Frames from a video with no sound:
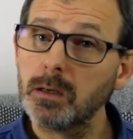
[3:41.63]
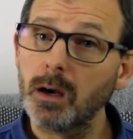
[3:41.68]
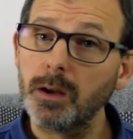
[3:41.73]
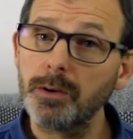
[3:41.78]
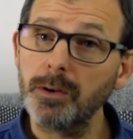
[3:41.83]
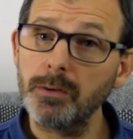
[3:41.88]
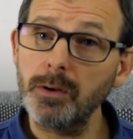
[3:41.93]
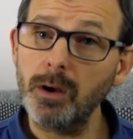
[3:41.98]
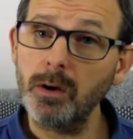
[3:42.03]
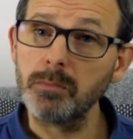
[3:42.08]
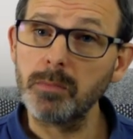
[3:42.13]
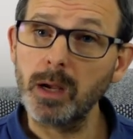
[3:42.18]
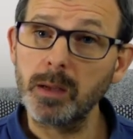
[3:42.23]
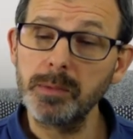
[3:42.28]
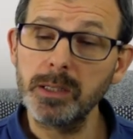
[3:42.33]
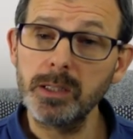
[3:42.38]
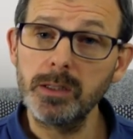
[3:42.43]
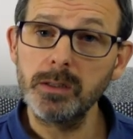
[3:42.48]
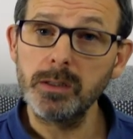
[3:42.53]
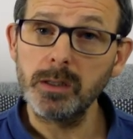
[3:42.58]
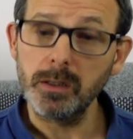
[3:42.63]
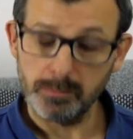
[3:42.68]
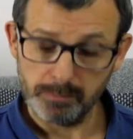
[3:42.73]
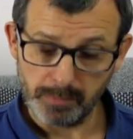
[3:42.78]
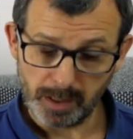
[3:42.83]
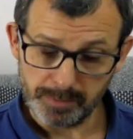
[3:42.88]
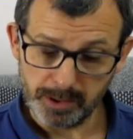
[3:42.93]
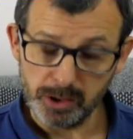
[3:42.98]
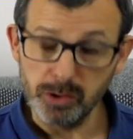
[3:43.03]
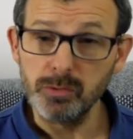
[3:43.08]
I don't know. Maybe
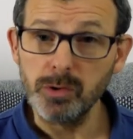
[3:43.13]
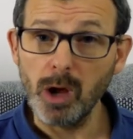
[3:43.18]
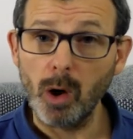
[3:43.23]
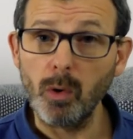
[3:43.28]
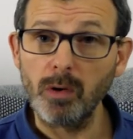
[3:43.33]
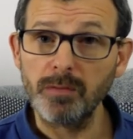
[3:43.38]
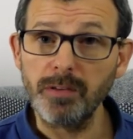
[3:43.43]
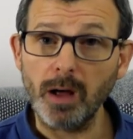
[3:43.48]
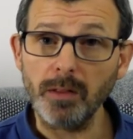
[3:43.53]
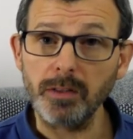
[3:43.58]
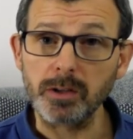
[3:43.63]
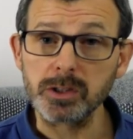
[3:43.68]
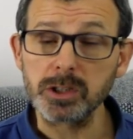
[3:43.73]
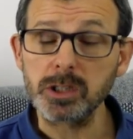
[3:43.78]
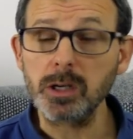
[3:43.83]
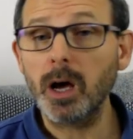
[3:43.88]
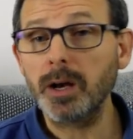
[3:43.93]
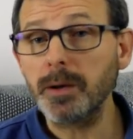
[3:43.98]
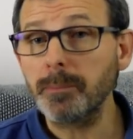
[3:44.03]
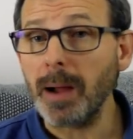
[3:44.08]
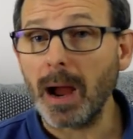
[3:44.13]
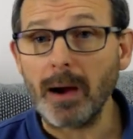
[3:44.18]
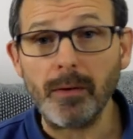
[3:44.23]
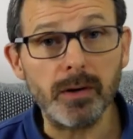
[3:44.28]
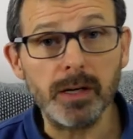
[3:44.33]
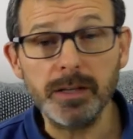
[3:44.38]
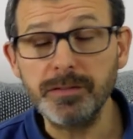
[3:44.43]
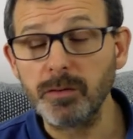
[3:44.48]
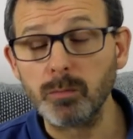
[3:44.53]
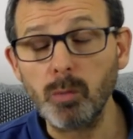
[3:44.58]
maybe you know of others. And
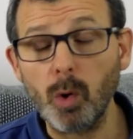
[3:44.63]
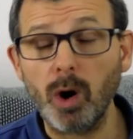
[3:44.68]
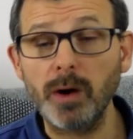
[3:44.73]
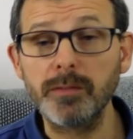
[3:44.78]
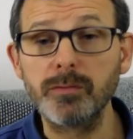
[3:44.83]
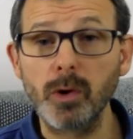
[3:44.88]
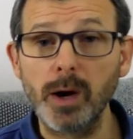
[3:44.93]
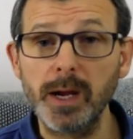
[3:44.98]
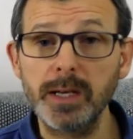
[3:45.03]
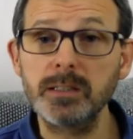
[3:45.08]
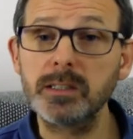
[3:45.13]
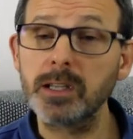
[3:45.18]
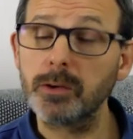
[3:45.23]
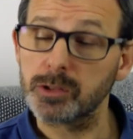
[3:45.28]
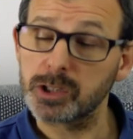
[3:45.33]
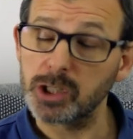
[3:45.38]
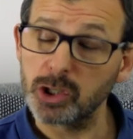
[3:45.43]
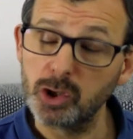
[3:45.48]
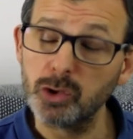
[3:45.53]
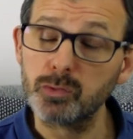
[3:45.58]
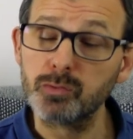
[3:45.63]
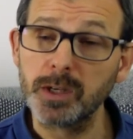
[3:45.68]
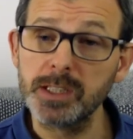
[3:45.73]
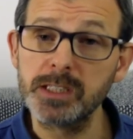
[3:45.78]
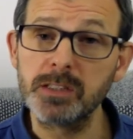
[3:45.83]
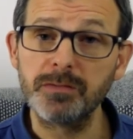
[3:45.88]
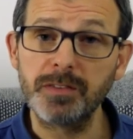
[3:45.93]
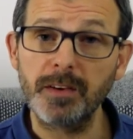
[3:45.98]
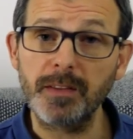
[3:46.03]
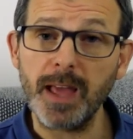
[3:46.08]
apparently, from what I've read, there is a good
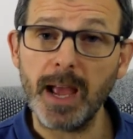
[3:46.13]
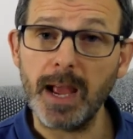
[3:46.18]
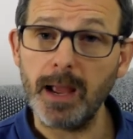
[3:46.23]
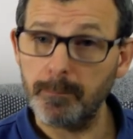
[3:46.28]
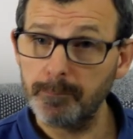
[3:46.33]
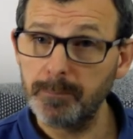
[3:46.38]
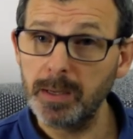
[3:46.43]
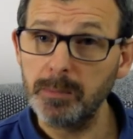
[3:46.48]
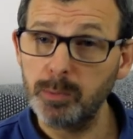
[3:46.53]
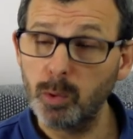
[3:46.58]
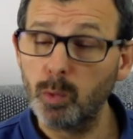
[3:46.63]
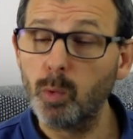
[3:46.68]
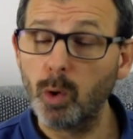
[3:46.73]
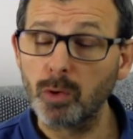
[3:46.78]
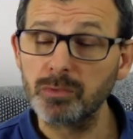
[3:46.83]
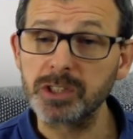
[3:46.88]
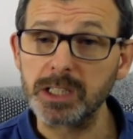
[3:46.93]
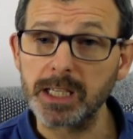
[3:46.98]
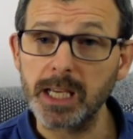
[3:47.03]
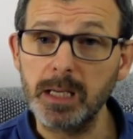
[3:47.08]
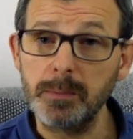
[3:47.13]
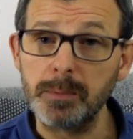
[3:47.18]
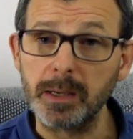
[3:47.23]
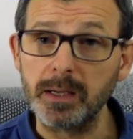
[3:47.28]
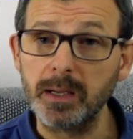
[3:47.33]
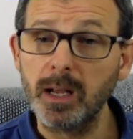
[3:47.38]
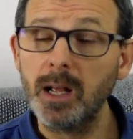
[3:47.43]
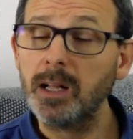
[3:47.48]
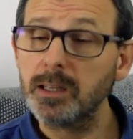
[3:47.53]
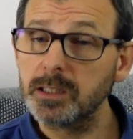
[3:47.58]
reason for that, and people want to keep
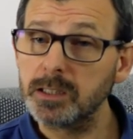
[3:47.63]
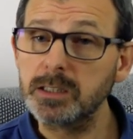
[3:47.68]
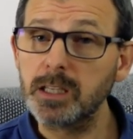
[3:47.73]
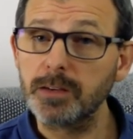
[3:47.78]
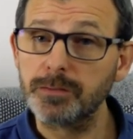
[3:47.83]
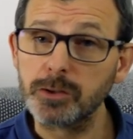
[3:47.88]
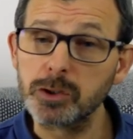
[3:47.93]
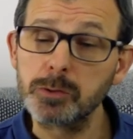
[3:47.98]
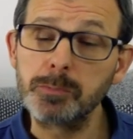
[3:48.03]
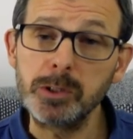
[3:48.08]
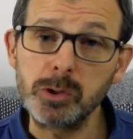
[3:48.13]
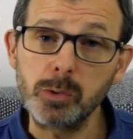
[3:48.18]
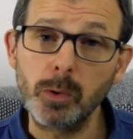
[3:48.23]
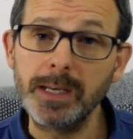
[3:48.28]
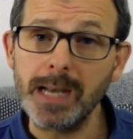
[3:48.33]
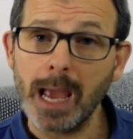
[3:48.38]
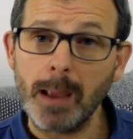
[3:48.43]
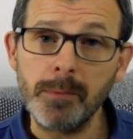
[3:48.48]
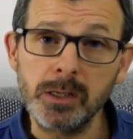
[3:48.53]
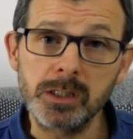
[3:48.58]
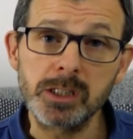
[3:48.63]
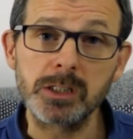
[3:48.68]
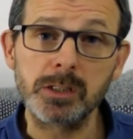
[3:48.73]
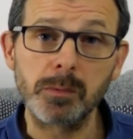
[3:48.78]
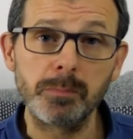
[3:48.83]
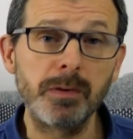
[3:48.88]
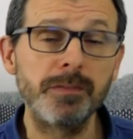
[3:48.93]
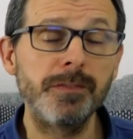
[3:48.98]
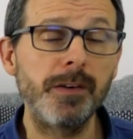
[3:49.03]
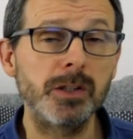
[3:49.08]
it. The difference between amateurs
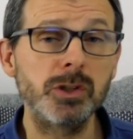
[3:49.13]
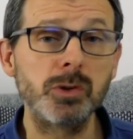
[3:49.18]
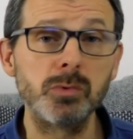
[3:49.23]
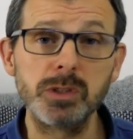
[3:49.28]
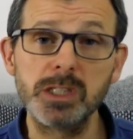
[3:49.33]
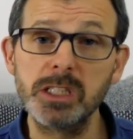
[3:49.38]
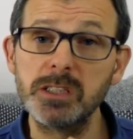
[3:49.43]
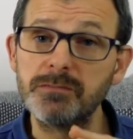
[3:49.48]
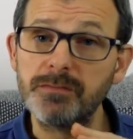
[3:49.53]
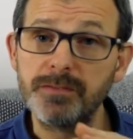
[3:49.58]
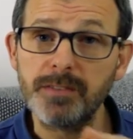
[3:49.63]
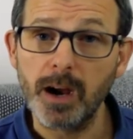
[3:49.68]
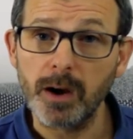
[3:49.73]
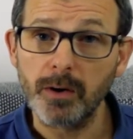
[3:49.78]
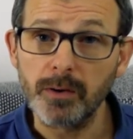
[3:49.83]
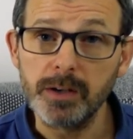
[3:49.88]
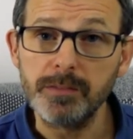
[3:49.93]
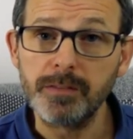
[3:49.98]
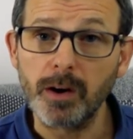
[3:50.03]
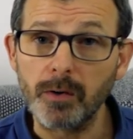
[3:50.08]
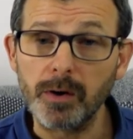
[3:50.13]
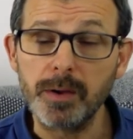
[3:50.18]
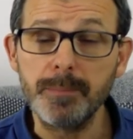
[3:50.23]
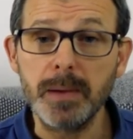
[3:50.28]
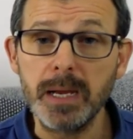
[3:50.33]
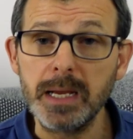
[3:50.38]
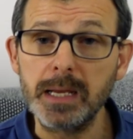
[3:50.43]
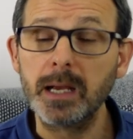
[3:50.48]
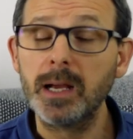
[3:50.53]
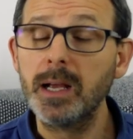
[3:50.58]
and professionals is very very
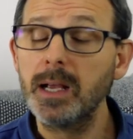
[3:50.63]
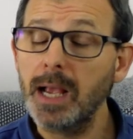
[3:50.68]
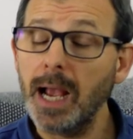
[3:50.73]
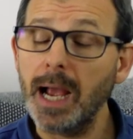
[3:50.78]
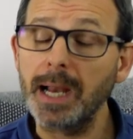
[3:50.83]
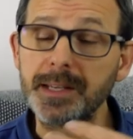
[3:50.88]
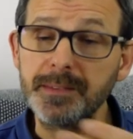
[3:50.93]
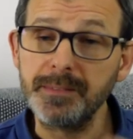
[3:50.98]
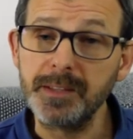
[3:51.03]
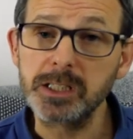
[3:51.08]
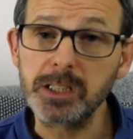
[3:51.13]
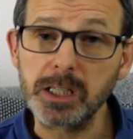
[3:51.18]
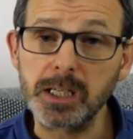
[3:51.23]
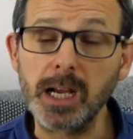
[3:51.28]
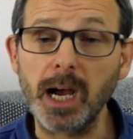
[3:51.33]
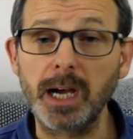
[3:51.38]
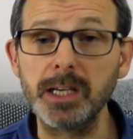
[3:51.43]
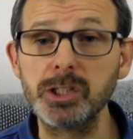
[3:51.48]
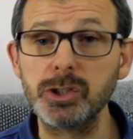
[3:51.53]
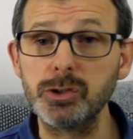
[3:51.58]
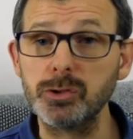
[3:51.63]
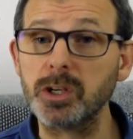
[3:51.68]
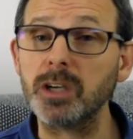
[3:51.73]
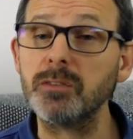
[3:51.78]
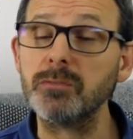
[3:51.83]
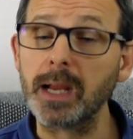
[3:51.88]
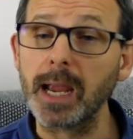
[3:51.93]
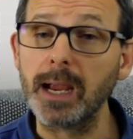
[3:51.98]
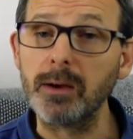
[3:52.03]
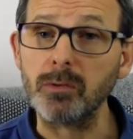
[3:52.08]
big, and in this case, you
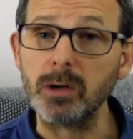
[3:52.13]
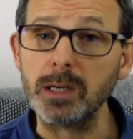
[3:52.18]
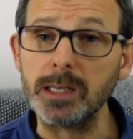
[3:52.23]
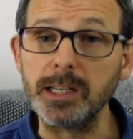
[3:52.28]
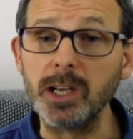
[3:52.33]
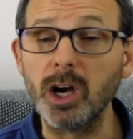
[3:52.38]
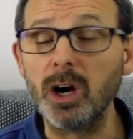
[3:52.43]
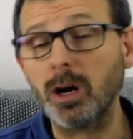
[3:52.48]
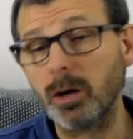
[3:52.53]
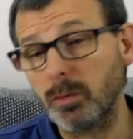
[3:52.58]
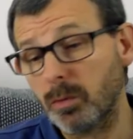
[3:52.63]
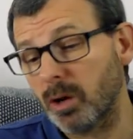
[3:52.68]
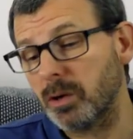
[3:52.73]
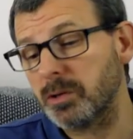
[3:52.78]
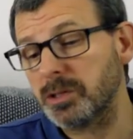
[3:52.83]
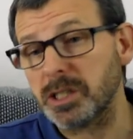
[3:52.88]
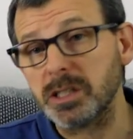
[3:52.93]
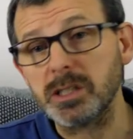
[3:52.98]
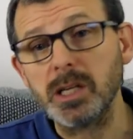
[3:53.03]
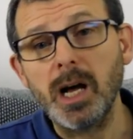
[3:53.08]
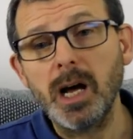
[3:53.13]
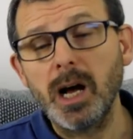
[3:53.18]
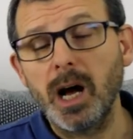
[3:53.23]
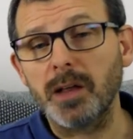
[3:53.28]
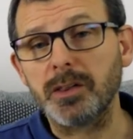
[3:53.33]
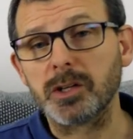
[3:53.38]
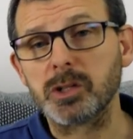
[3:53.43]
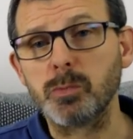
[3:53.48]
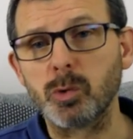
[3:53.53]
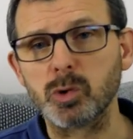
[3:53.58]
can get really hurt. Whereas in
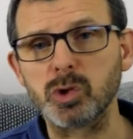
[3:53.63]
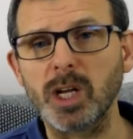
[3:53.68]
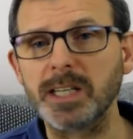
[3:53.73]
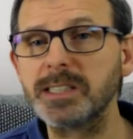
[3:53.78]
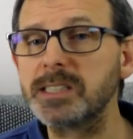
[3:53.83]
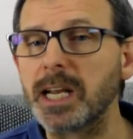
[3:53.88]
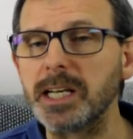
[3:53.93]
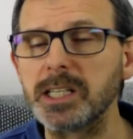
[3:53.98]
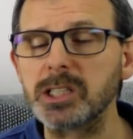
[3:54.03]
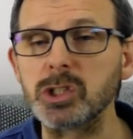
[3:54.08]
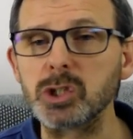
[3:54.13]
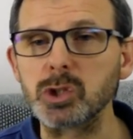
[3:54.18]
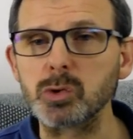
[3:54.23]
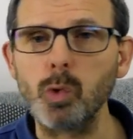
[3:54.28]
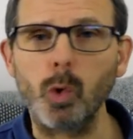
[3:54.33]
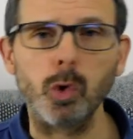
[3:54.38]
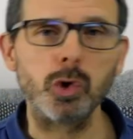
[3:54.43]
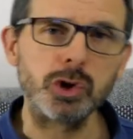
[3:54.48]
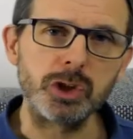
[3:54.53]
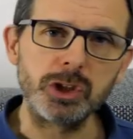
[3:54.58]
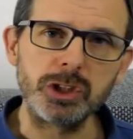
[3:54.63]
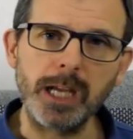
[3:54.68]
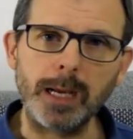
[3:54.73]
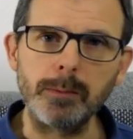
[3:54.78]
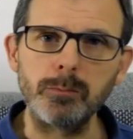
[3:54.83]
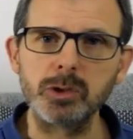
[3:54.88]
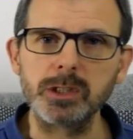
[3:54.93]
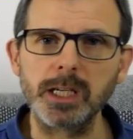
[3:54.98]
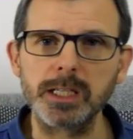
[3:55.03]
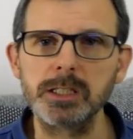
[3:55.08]
other sports like tennis and squash and
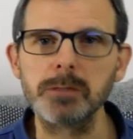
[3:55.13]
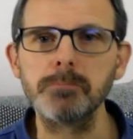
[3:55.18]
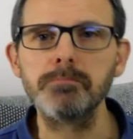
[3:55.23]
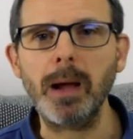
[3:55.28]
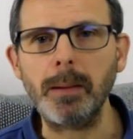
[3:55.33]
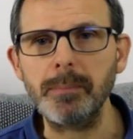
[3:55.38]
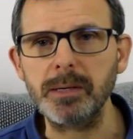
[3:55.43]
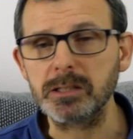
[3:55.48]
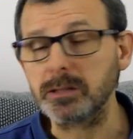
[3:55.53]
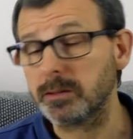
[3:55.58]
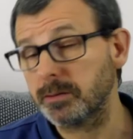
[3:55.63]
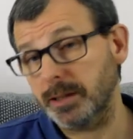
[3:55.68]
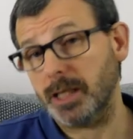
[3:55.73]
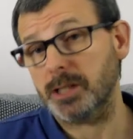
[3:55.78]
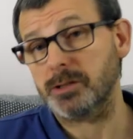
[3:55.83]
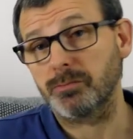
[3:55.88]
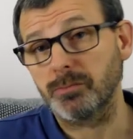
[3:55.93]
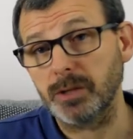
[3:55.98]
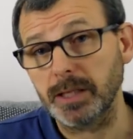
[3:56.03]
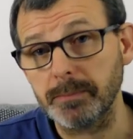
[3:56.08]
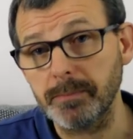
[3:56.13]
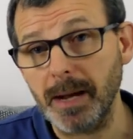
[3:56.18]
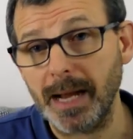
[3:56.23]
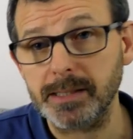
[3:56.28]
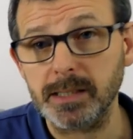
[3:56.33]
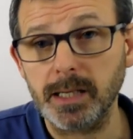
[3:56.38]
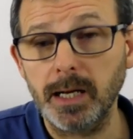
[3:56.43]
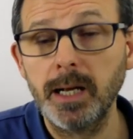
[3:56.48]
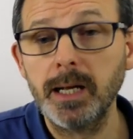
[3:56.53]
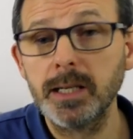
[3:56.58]
table tennis, and badminton, doesn't really
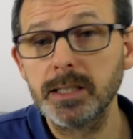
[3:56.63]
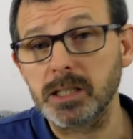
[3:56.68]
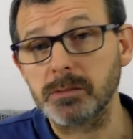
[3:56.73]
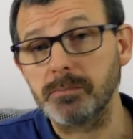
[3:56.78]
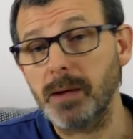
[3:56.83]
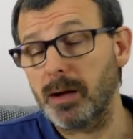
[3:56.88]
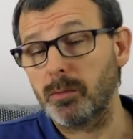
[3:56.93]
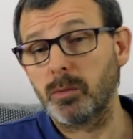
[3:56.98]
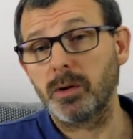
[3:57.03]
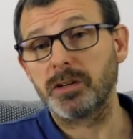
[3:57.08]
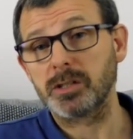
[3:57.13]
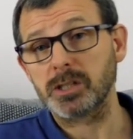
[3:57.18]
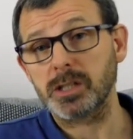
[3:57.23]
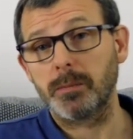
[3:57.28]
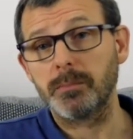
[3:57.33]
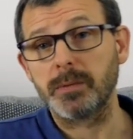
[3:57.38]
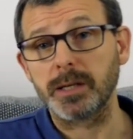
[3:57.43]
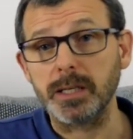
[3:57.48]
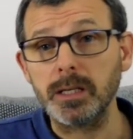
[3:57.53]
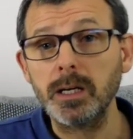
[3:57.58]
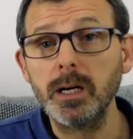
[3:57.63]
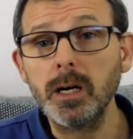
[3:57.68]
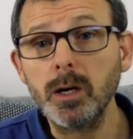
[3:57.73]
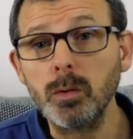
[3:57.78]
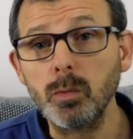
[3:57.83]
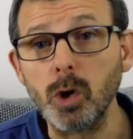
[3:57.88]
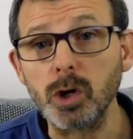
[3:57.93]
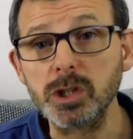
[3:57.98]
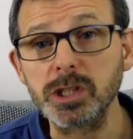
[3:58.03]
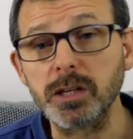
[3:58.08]
matter. Doesn't matter whether somebody
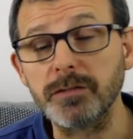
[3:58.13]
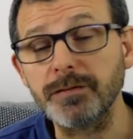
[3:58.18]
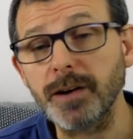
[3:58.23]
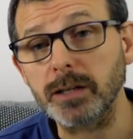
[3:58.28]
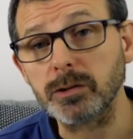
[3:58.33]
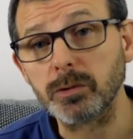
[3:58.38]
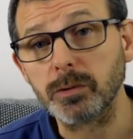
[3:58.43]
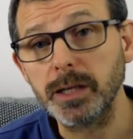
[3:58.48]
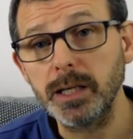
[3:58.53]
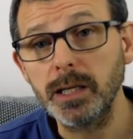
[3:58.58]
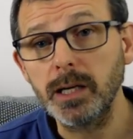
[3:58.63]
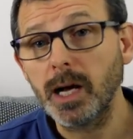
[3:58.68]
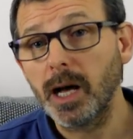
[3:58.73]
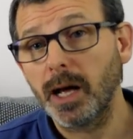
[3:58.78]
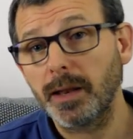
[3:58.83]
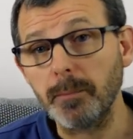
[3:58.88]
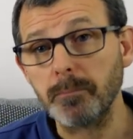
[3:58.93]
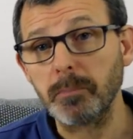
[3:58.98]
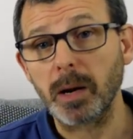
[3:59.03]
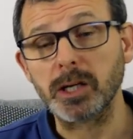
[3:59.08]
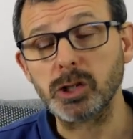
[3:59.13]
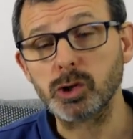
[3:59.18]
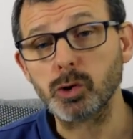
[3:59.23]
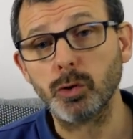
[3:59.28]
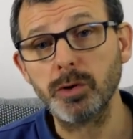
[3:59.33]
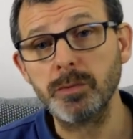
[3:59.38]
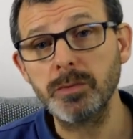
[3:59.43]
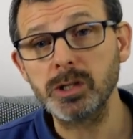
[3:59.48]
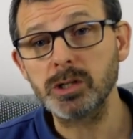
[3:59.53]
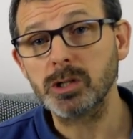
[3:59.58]
works in a factory and then plays
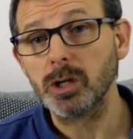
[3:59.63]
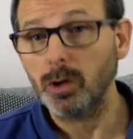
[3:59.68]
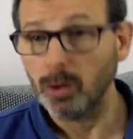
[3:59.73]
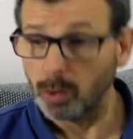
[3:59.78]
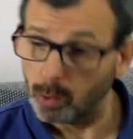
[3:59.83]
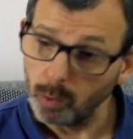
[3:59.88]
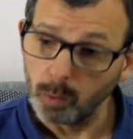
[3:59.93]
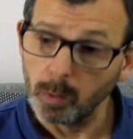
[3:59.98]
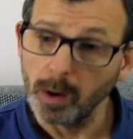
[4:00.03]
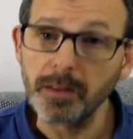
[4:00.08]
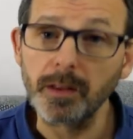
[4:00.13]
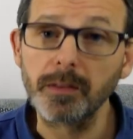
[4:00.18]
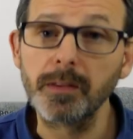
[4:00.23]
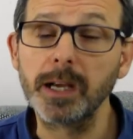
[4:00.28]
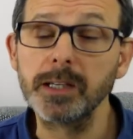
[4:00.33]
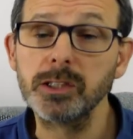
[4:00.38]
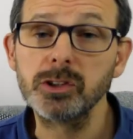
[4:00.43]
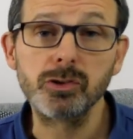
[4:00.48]
tournaments, or whether they